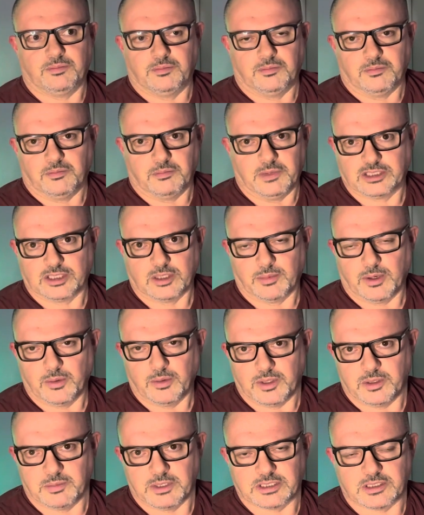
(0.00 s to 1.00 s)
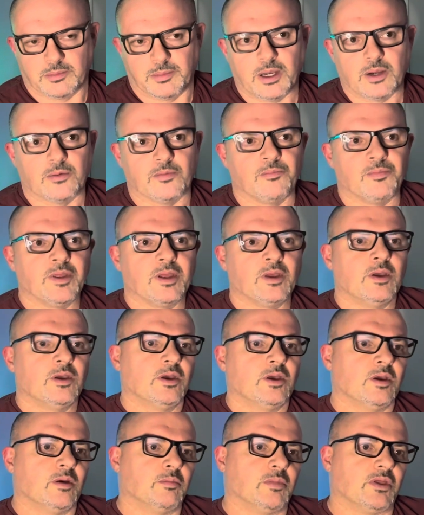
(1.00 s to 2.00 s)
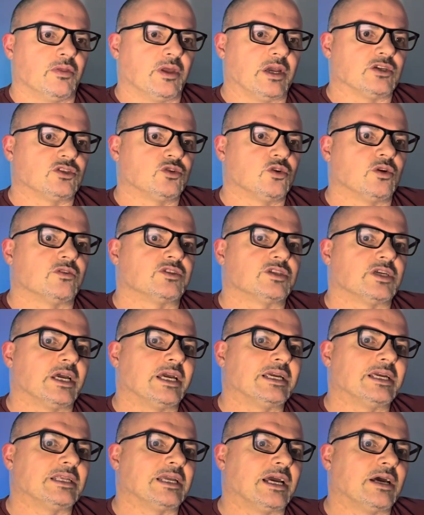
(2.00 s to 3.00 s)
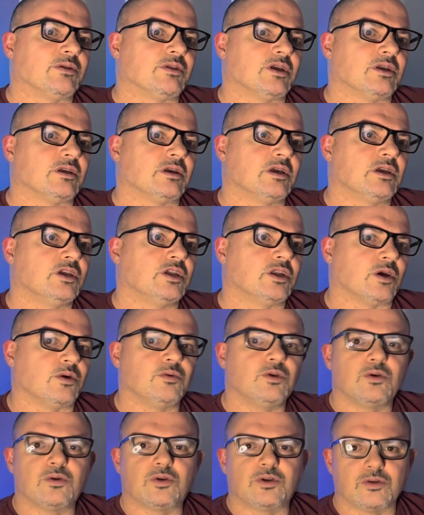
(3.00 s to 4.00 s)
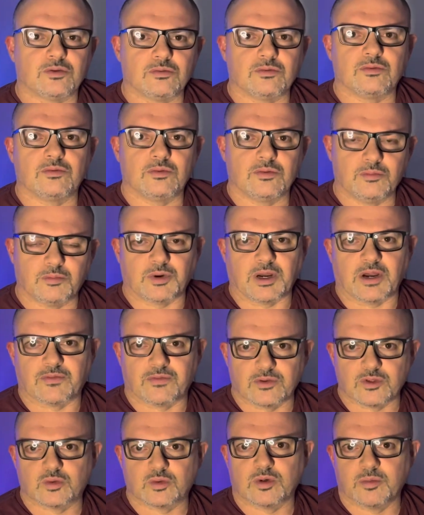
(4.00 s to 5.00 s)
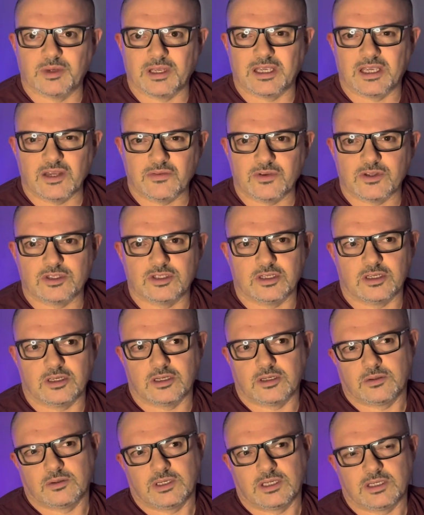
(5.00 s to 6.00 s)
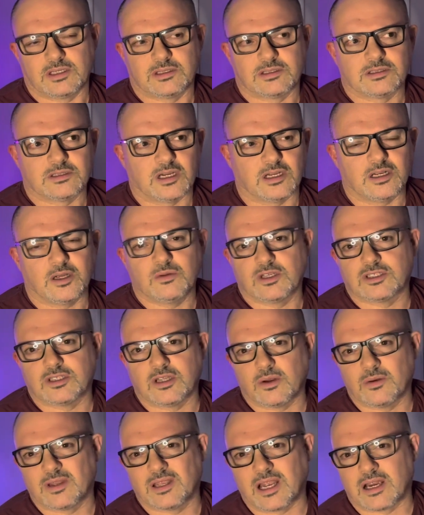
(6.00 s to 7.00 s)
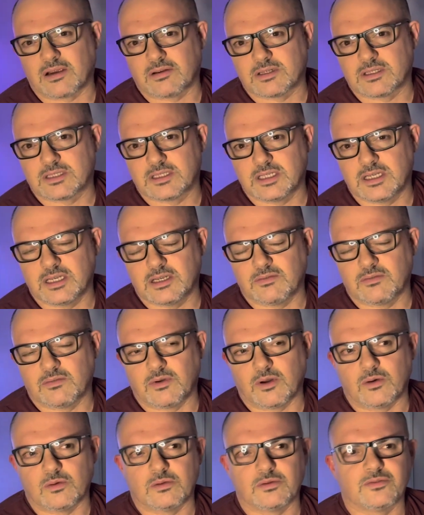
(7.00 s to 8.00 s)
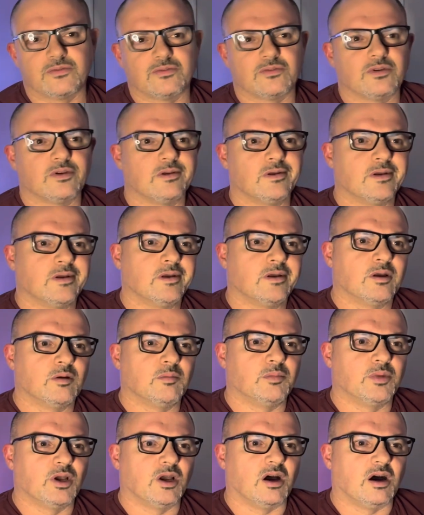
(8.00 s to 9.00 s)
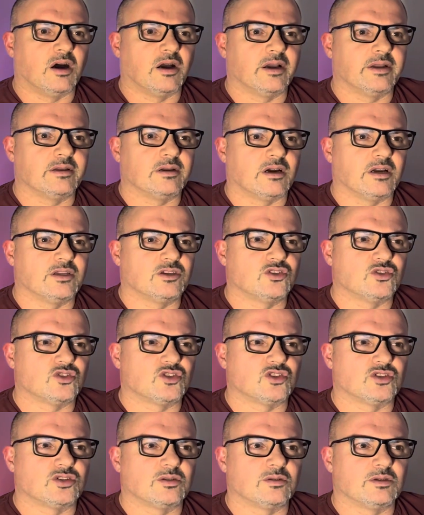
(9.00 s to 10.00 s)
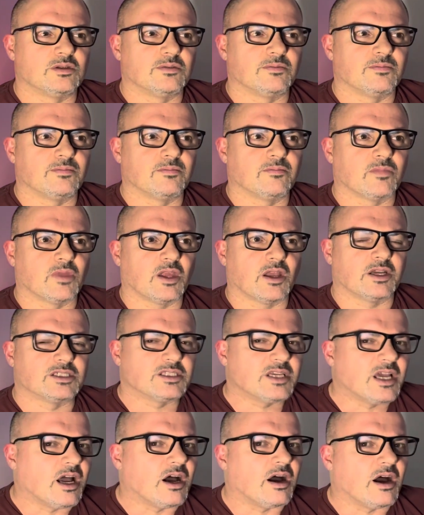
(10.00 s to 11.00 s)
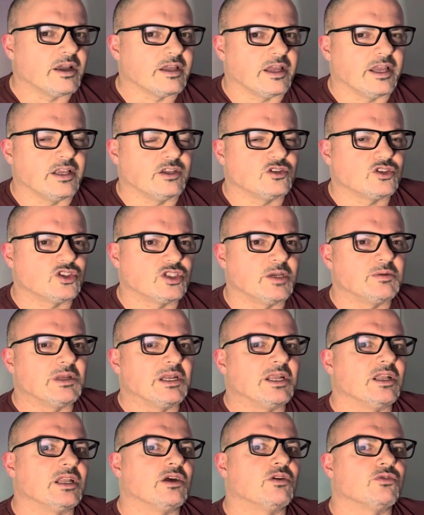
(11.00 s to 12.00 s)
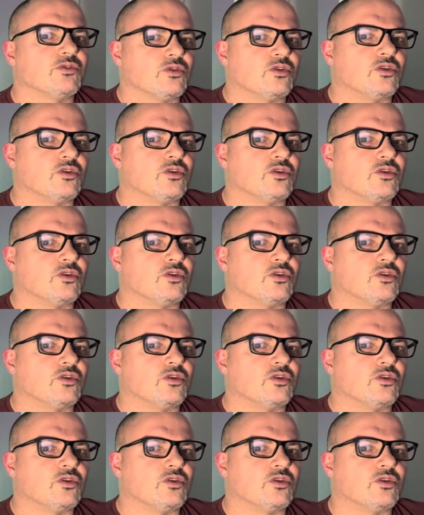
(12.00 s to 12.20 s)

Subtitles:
miss the boat, you miss the boat. But they're sort of saying now that, you know, preference will be given to you. I know there's no guarantee involved, but I just, like I say, it just seemed a little